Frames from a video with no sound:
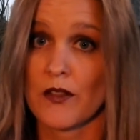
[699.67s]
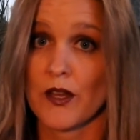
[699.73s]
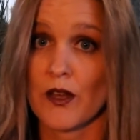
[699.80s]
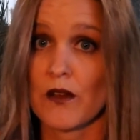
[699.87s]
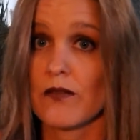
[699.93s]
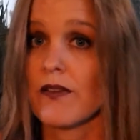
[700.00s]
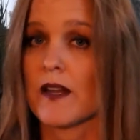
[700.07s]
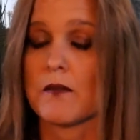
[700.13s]
on the
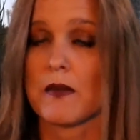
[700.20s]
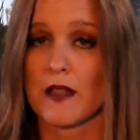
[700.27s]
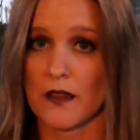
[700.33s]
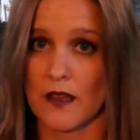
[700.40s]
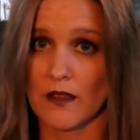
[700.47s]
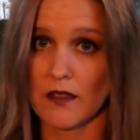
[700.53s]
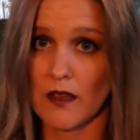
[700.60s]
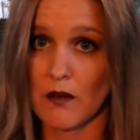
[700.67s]
GoFundMe
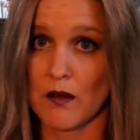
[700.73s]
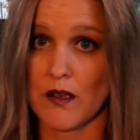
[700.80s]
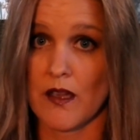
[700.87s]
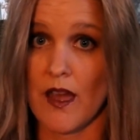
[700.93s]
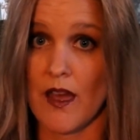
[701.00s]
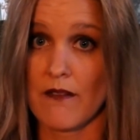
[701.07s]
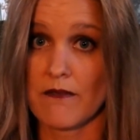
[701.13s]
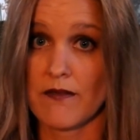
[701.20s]
link that we
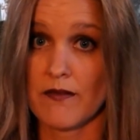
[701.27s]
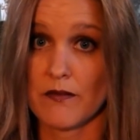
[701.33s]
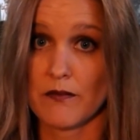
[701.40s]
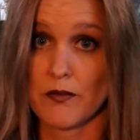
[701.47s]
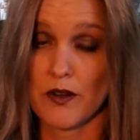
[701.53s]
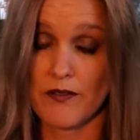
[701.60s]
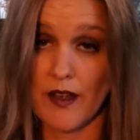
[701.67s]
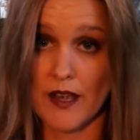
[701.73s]
have
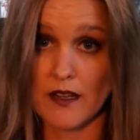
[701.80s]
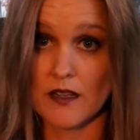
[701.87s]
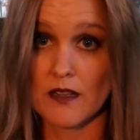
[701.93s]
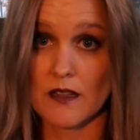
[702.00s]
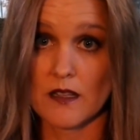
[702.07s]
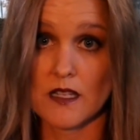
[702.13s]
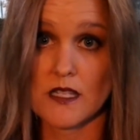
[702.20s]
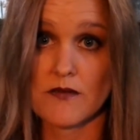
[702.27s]
provided
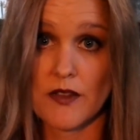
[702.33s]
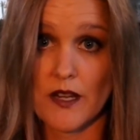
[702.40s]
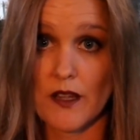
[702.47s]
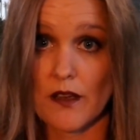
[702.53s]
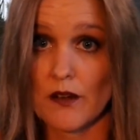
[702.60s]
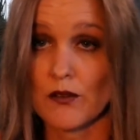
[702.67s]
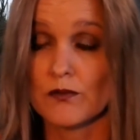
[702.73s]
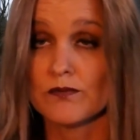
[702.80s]
in this
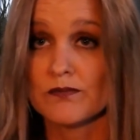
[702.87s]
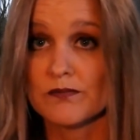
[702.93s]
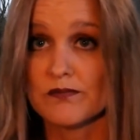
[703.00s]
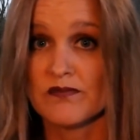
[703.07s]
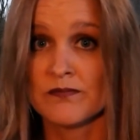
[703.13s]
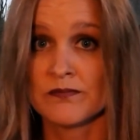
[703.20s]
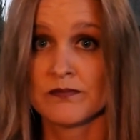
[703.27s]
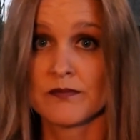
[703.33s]
video.
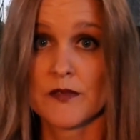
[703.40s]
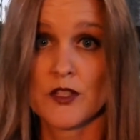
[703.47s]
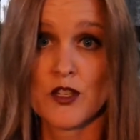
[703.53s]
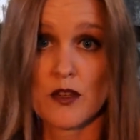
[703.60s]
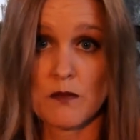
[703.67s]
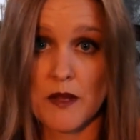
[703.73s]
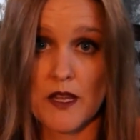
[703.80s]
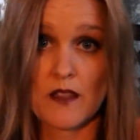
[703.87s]

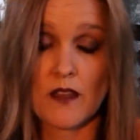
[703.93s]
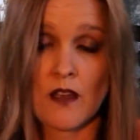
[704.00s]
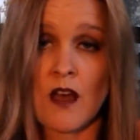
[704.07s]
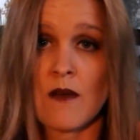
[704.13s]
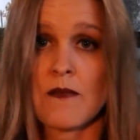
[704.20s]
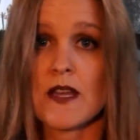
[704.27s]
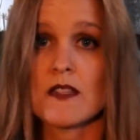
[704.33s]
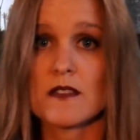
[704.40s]
Should be in the
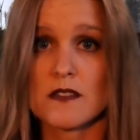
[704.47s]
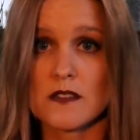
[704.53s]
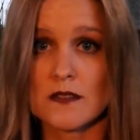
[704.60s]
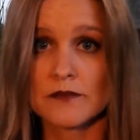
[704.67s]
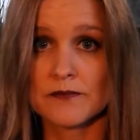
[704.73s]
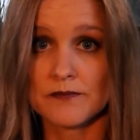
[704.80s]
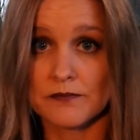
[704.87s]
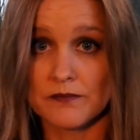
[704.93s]
comments
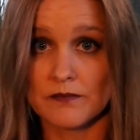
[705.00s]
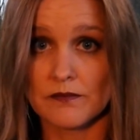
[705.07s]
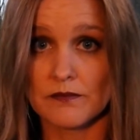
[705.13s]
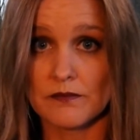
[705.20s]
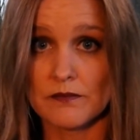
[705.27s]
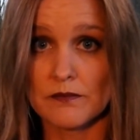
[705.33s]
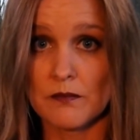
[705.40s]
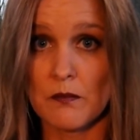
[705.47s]

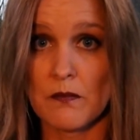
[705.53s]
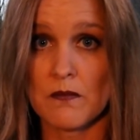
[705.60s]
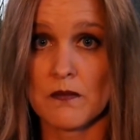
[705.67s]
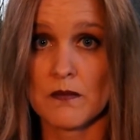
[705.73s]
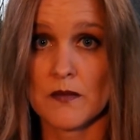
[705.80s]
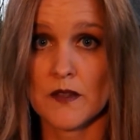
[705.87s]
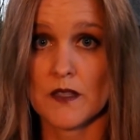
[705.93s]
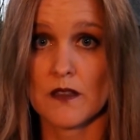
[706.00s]

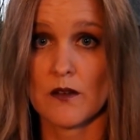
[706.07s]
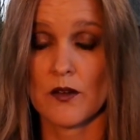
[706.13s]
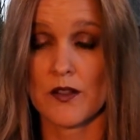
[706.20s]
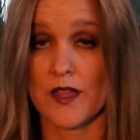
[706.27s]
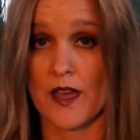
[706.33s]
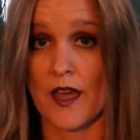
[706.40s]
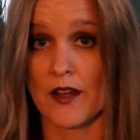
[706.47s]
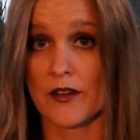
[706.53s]
or
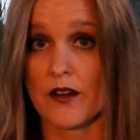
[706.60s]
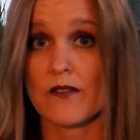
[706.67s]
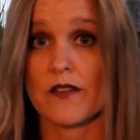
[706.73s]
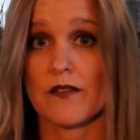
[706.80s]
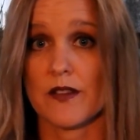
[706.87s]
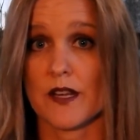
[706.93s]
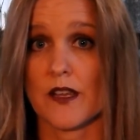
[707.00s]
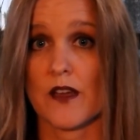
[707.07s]
the header of
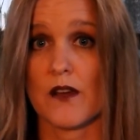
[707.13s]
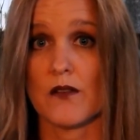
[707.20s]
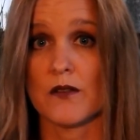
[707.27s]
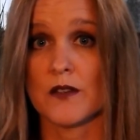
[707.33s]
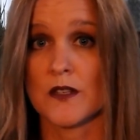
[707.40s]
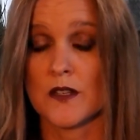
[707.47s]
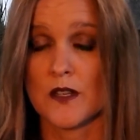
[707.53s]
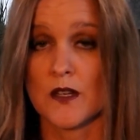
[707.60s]
the video.
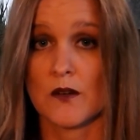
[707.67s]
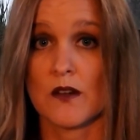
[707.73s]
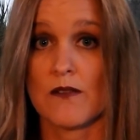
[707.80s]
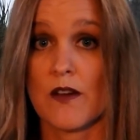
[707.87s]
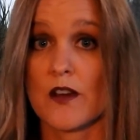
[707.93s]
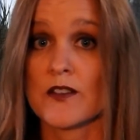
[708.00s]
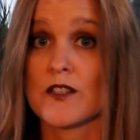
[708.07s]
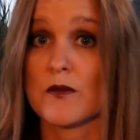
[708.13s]

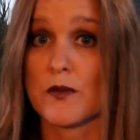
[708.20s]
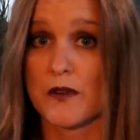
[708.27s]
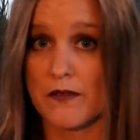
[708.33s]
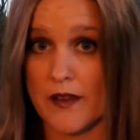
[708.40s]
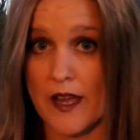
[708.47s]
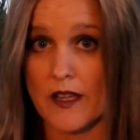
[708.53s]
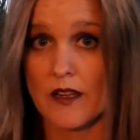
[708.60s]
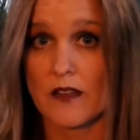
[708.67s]
We've also
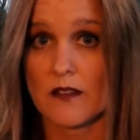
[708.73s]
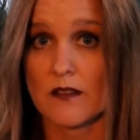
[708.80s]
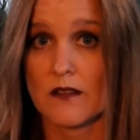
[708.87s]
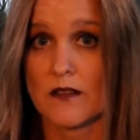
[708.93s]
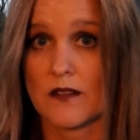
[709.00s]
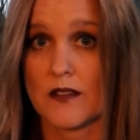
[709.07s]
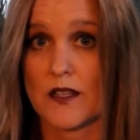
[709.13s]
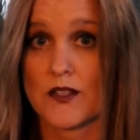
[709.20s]
provided
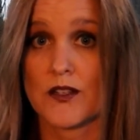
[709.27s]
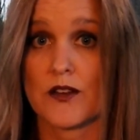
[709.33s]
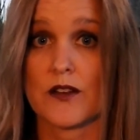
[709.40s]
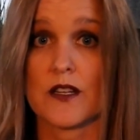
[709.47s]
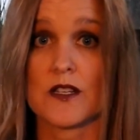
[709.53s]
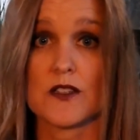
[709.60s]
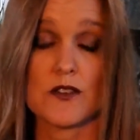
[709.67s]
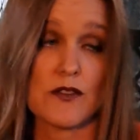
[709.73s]
the
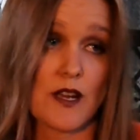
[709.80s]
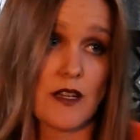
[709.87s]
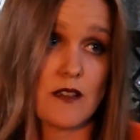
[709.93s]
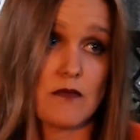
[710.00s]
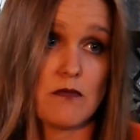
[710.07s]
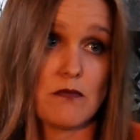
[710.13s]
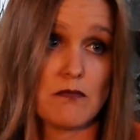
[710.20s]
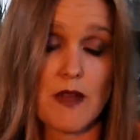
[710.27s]
attorney's
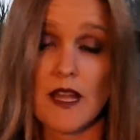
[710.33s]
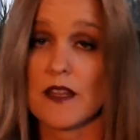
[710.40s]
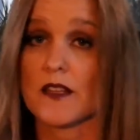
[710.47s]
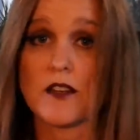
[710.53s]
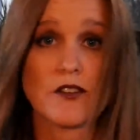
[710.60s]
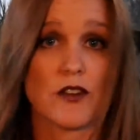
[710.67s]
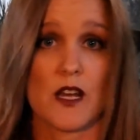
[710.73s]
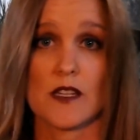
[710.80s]
direct
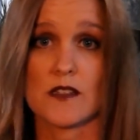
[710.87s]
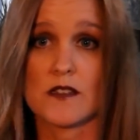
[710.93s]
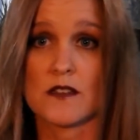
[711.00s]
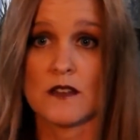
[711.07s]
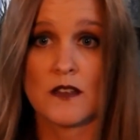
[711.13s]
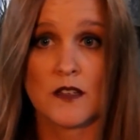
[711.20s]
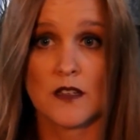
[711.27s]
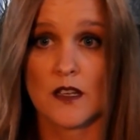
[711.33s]
mailing
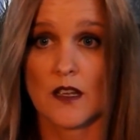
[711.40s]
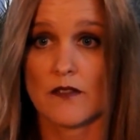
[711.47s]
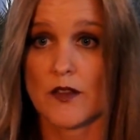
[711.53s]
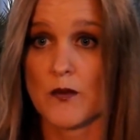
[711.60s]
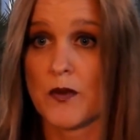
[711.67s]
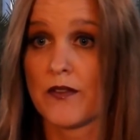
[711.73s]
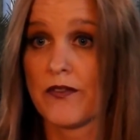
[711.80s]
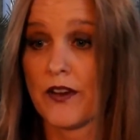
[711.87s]
address if
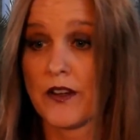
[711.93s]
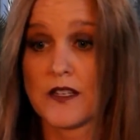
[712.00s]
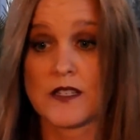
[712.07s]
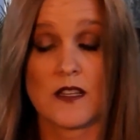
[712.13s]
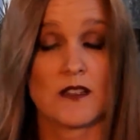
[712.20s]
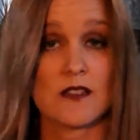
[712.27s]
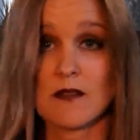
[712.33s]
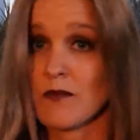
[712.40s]
you prefer to
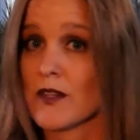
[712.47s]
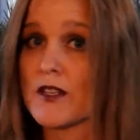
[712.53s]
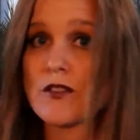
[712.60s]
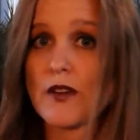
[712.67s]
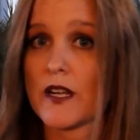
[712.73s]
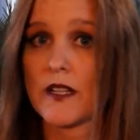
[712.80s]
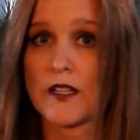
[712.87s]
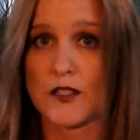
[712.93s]
send something
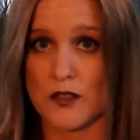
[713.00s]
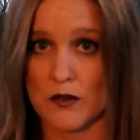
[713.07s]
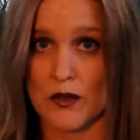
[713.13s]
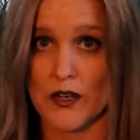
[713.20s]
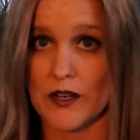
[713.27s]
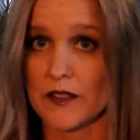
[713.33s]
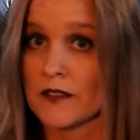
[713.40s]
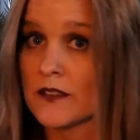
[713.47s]
directly to
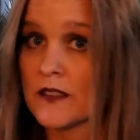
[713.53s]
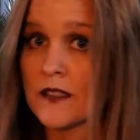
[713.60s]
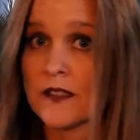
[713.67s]
her